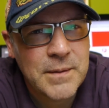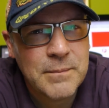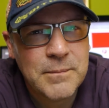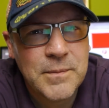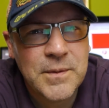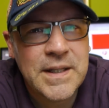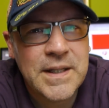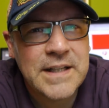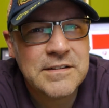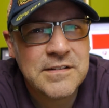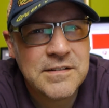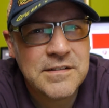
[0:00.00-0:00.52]

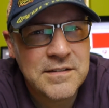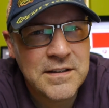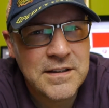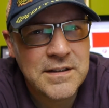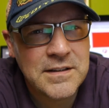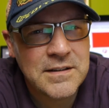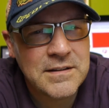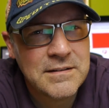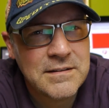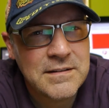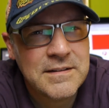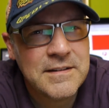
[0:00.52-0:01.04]
But that's
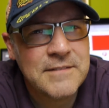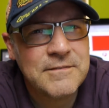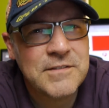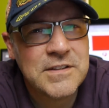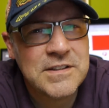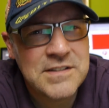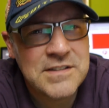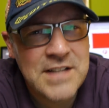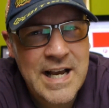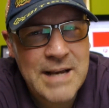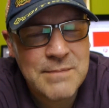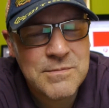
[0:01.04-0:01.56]
still, if you
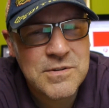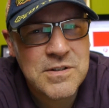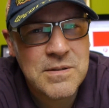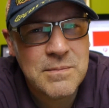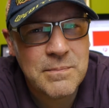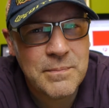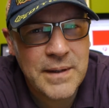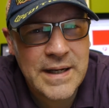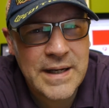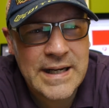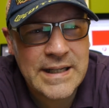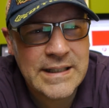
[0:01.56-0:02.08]
times
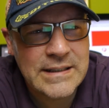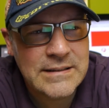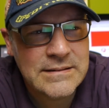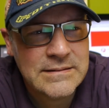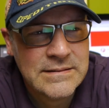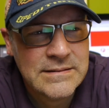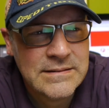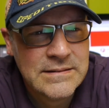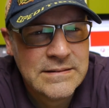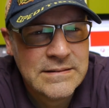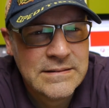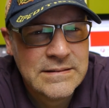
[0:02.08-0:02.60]
it by
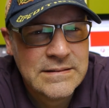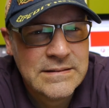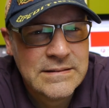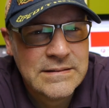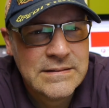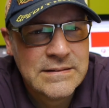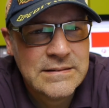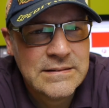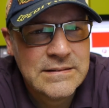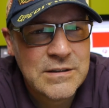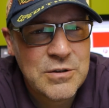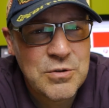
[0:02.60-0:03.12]

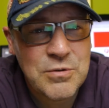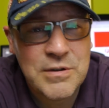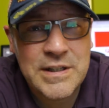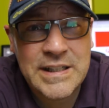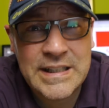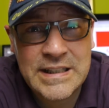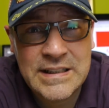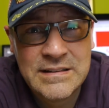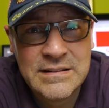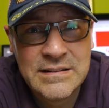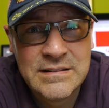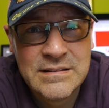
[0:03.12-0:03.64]

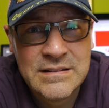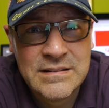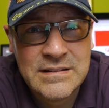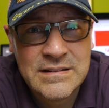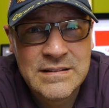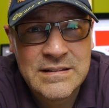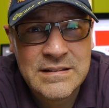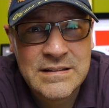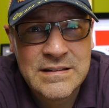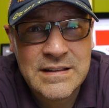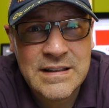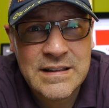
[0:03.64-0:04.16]
3,
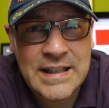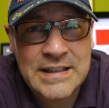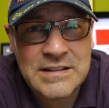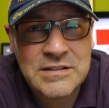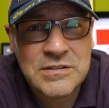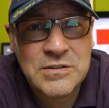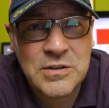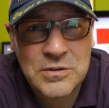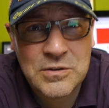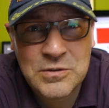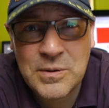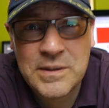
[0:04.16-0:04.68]
that's
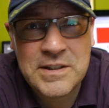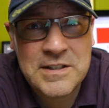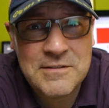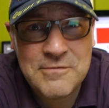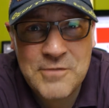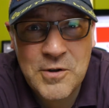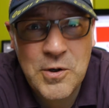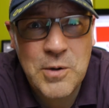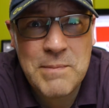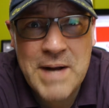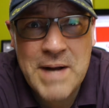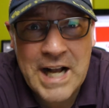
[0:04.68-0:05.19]
not
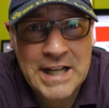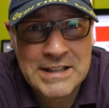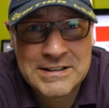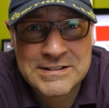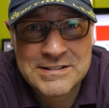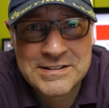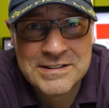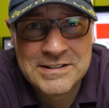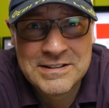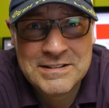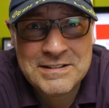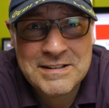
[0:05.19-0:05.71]
24
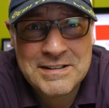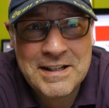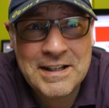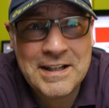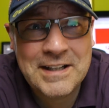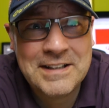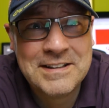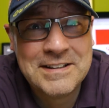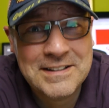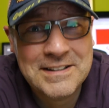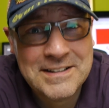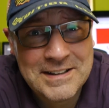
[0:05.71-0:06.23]
miles.
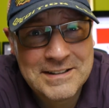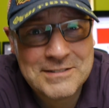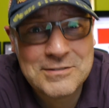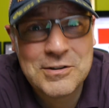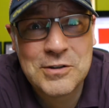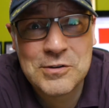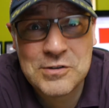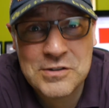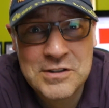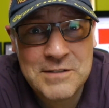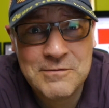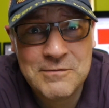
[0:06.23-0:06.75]
And it
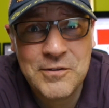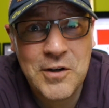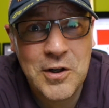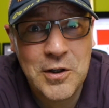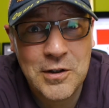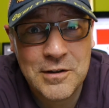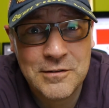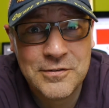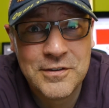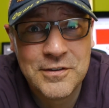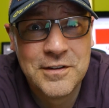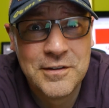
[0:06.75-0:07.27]
doesn't
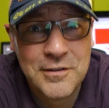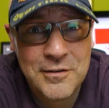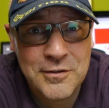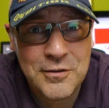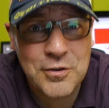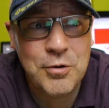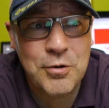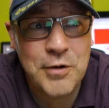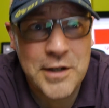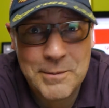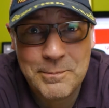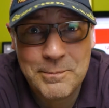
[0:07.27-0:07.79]
involve
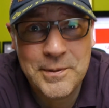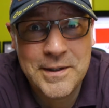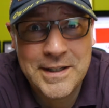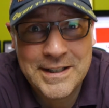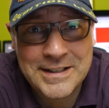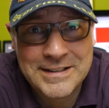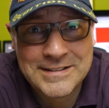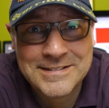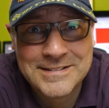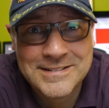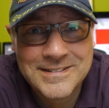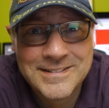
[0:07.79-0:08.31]
3
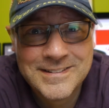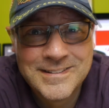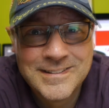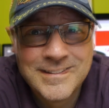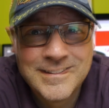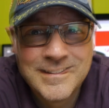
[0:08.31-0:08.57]
peaks.